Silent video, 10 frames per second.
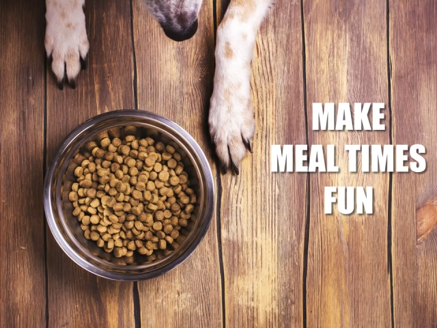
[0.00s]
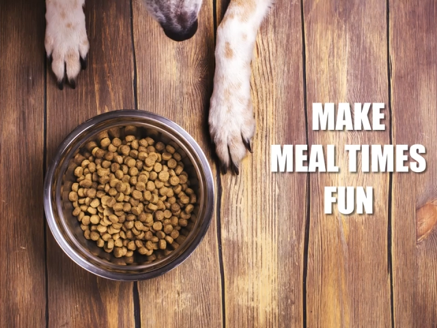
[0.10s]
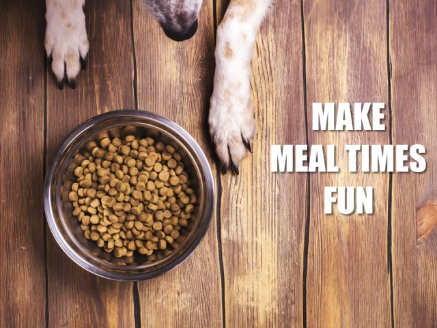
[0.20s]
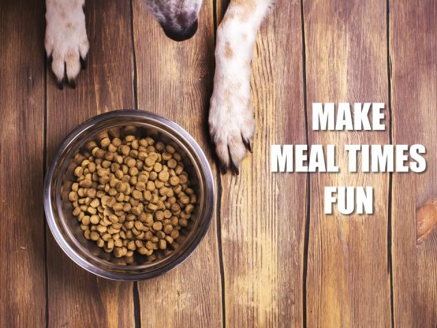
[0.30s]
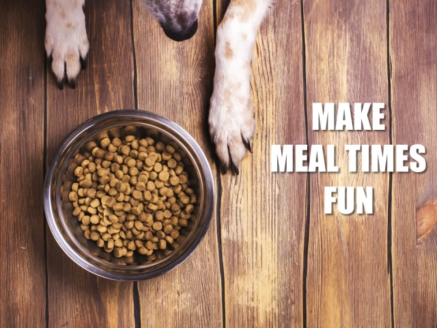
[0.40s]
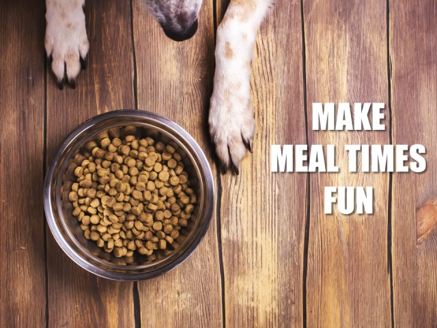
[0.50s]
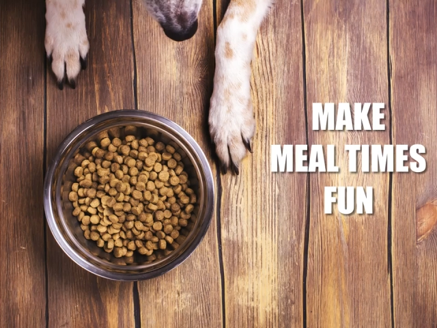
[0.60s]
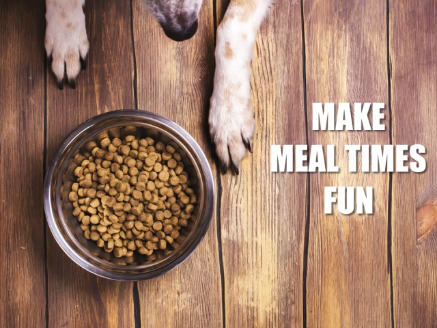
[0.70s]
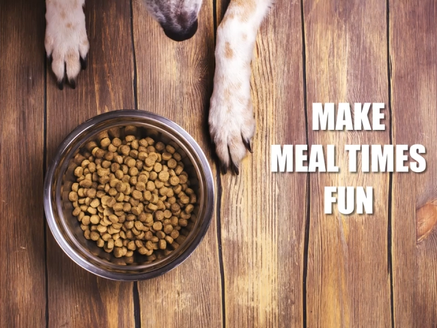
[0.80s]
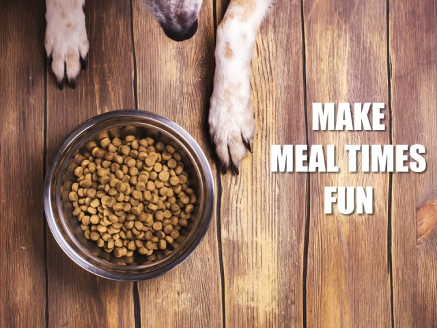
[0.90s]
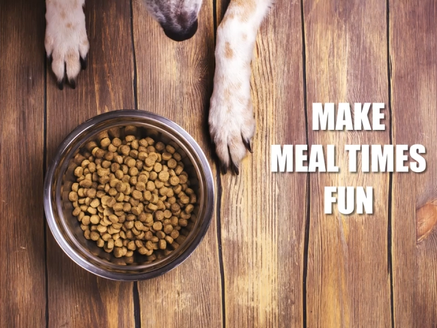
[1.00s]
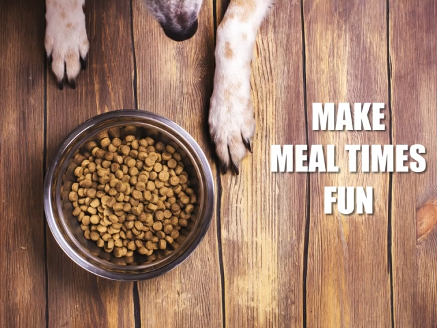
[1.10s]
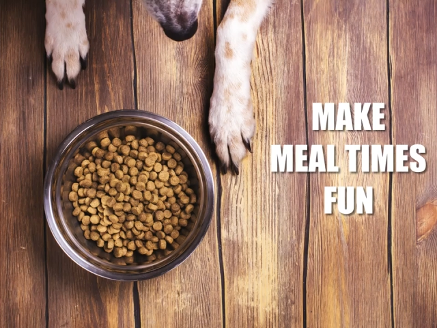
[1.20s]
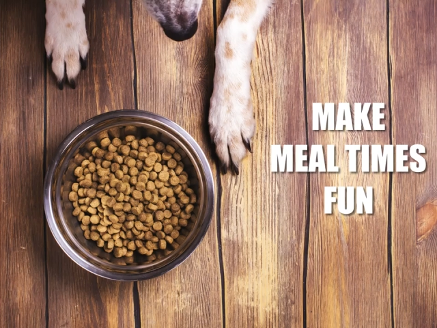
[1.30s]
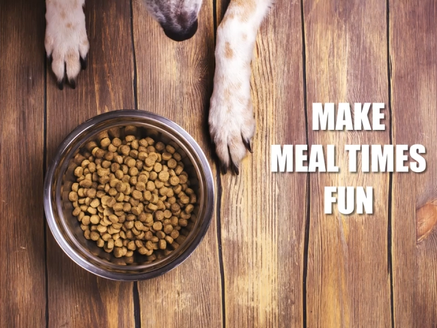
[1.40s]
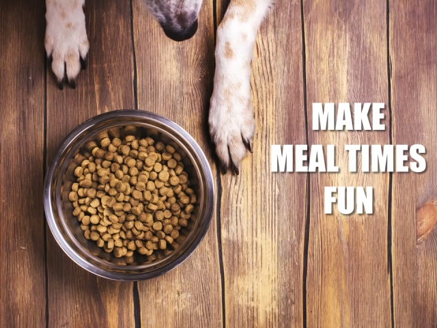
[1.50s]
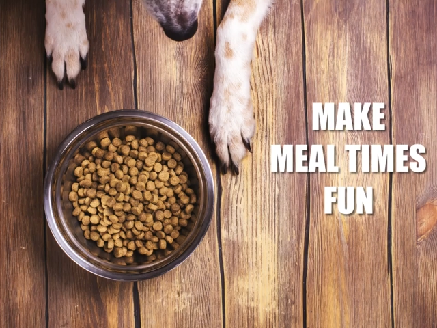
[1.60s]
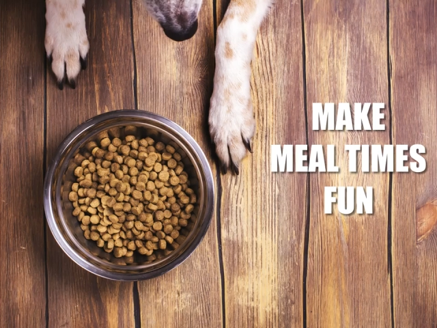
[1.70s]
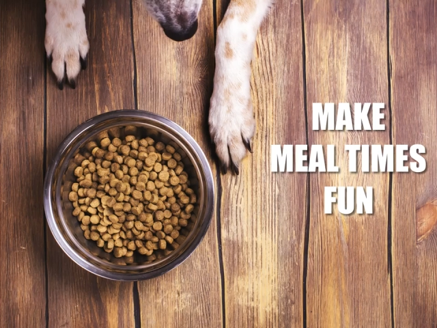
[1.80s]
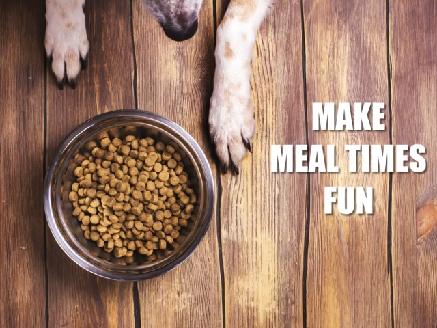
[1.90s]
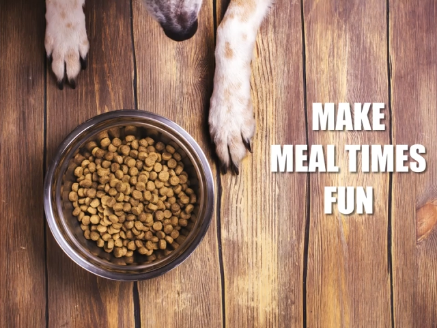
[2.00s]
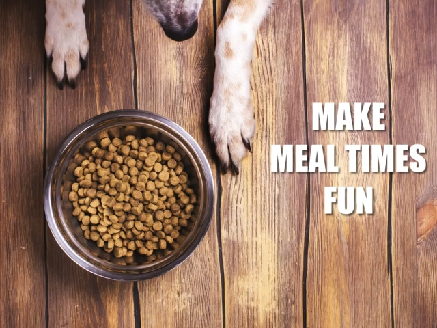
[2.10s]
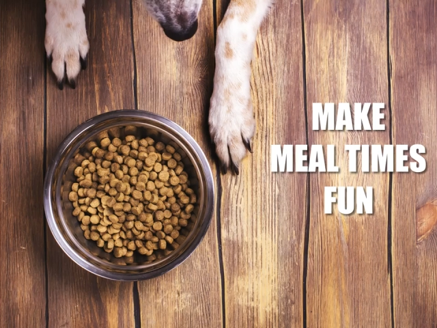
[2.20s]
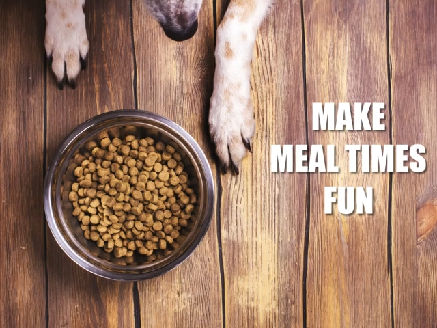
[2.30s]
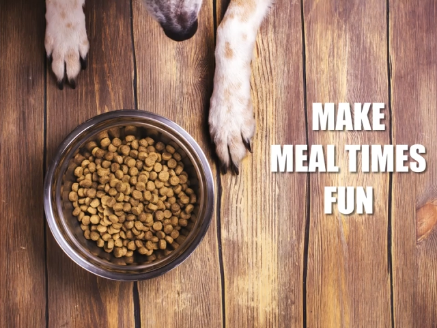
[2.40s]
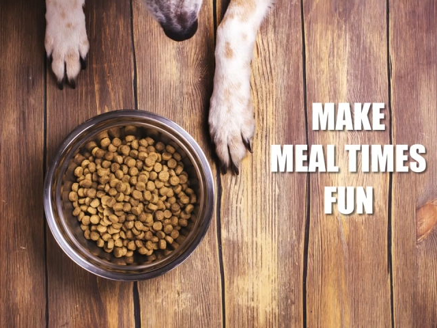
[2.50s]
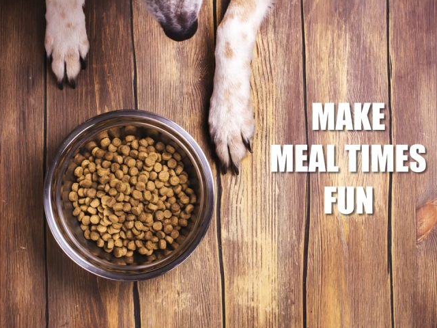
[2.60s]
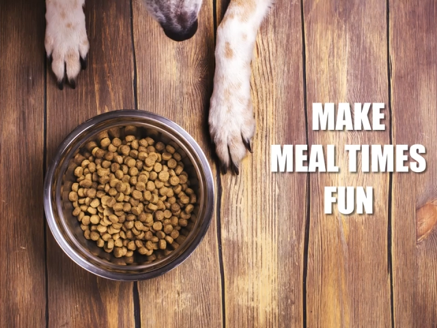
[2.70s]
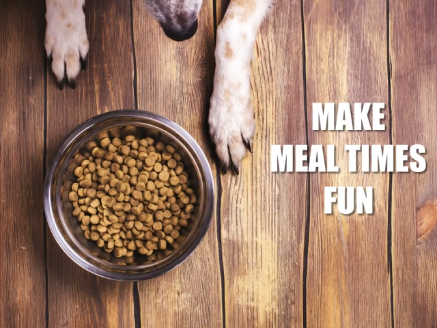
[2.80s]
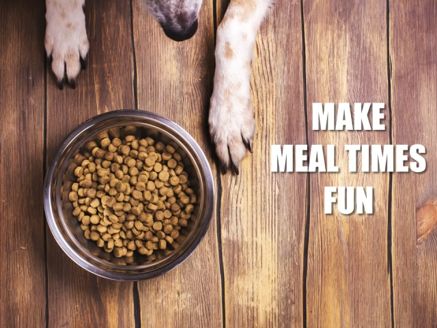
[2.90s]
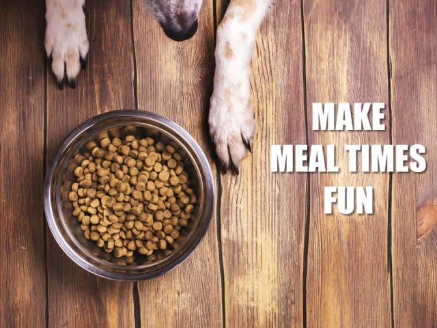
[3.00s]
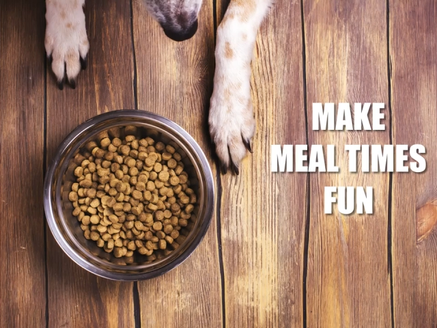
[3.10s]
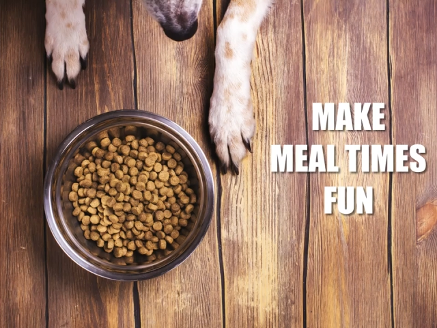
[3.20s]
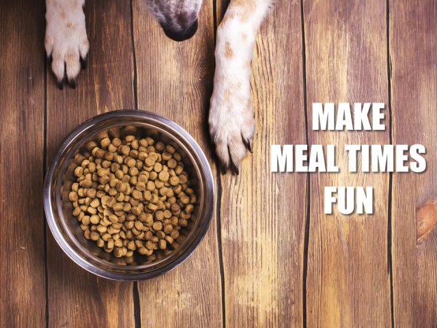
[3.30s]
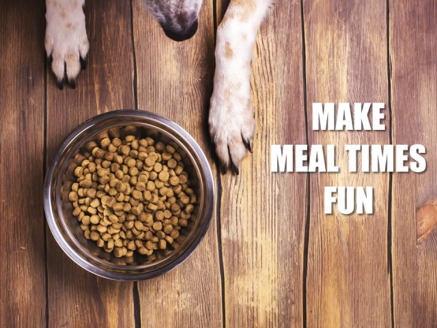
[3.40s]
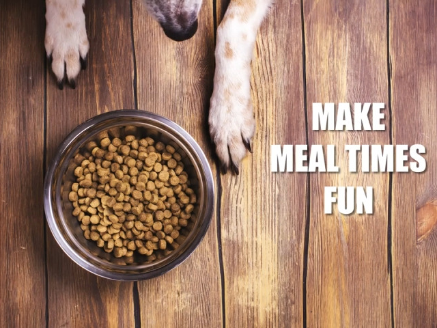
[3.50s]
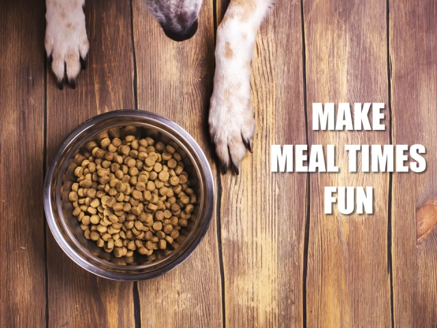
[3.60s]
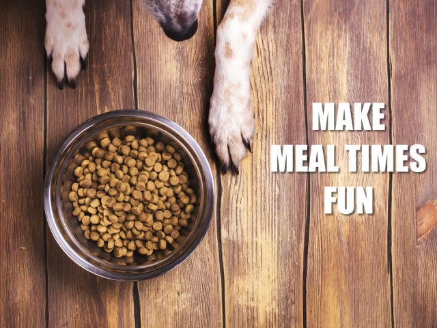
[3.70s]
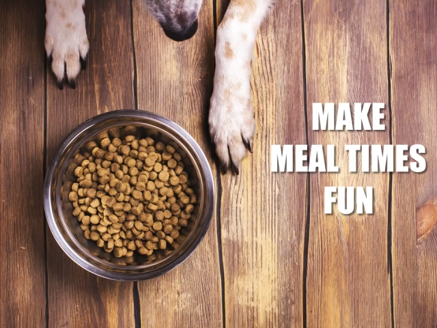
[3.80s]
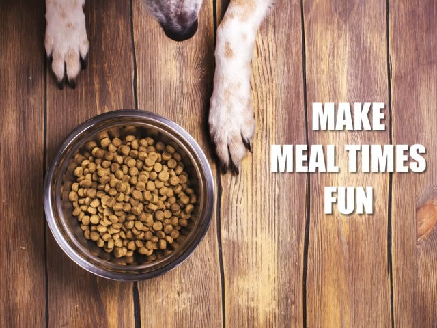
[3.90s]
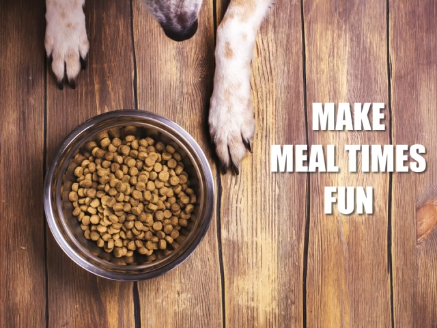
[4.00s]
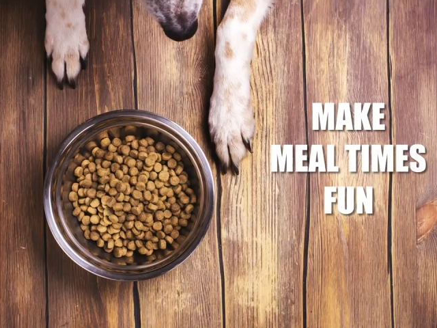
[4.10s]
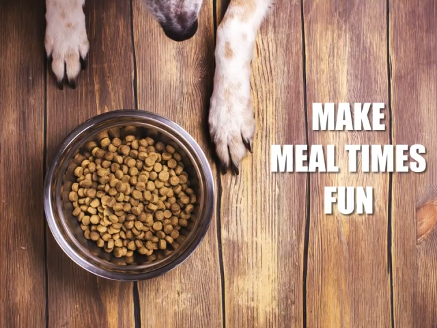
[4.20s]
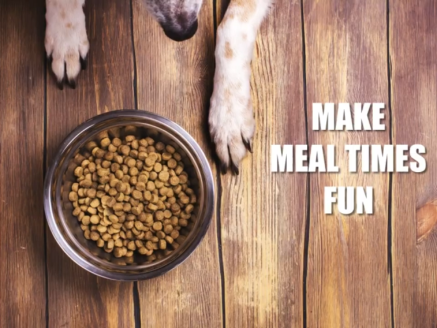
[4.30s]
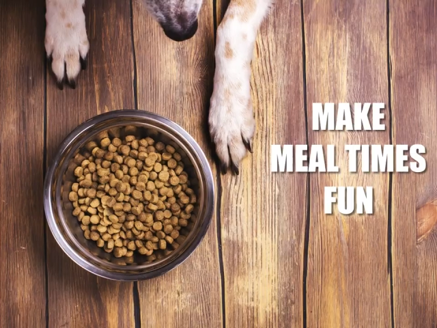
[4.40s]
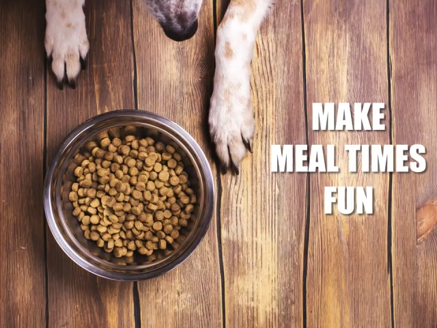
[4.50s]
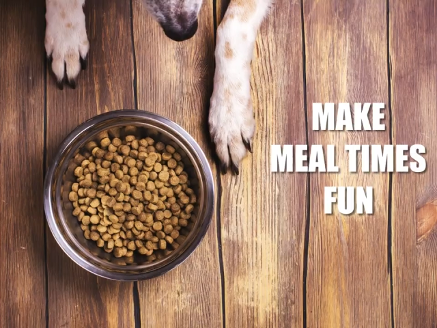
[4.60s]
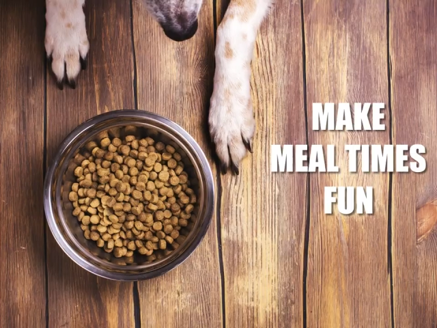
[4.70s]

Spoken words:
Nobody's mouth can be seen.